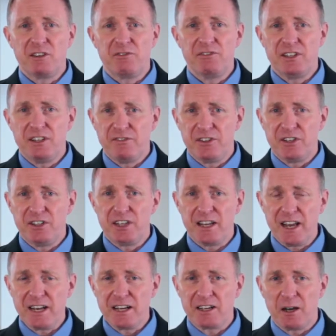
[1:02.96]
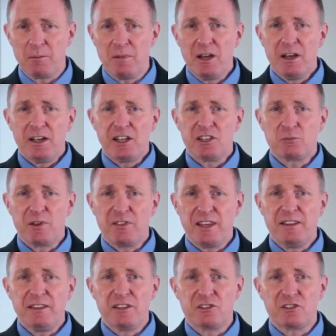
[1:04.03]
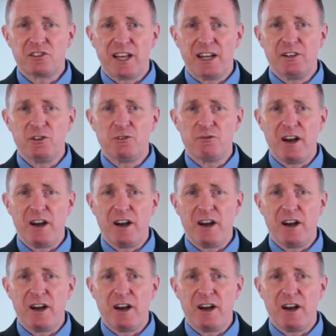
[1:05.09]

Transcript: if dividend income is within the standard